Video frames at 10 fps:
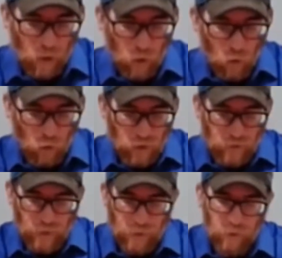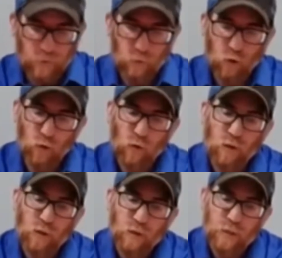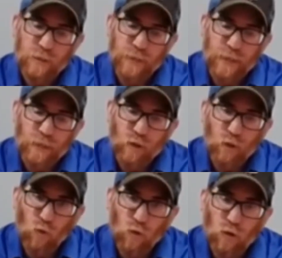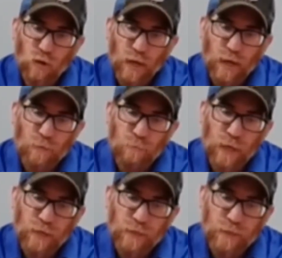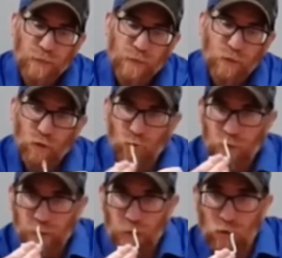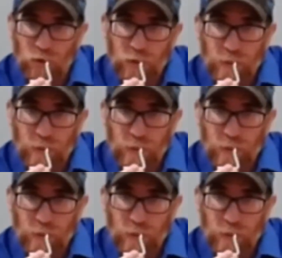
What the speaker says: Once you've got those 4 quarters, take your quarter and bend it into an L shape.